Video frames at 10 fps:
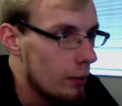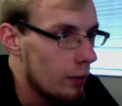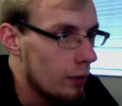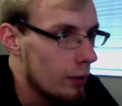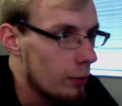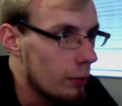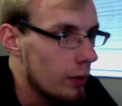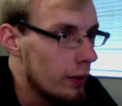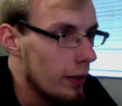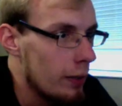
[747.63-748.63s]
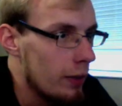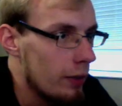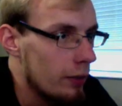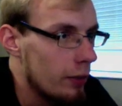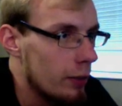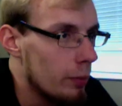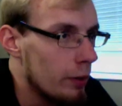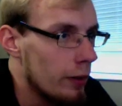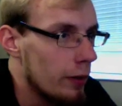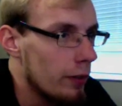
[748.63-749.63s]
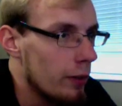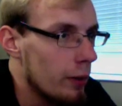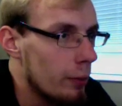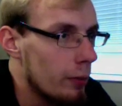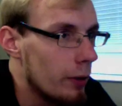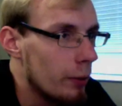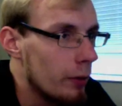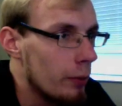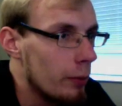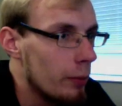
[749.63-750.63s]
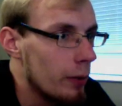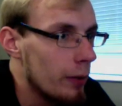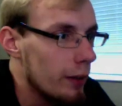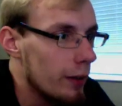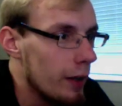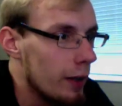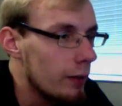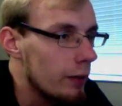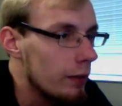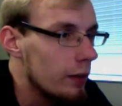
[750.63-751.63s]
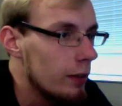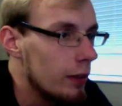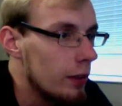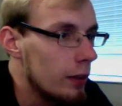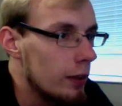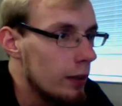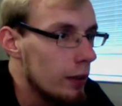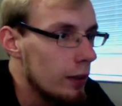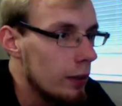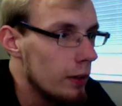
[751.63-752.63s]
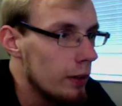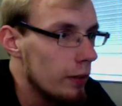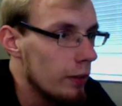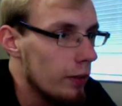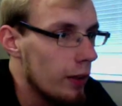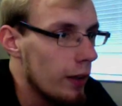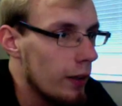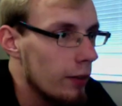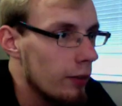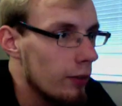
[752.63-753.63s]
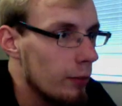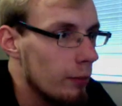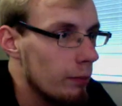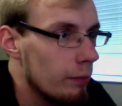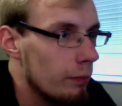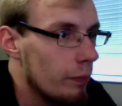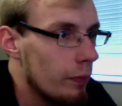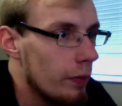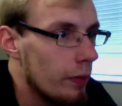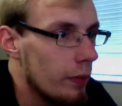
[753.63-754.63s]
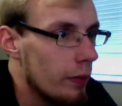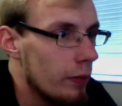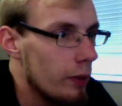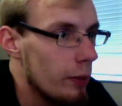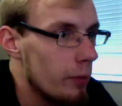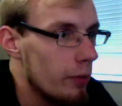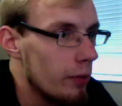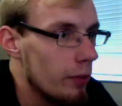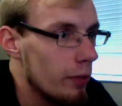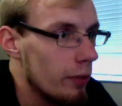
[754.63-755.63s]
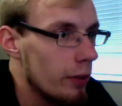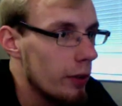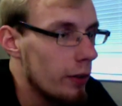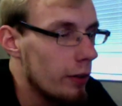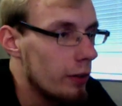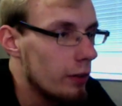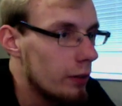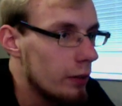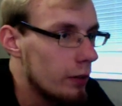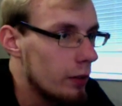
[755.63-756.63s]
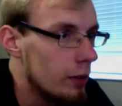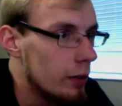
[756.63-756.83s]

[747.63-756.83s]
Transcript: I'm actually gonna bring these up where I want them to be at the end. And just add some subdivisions later. Up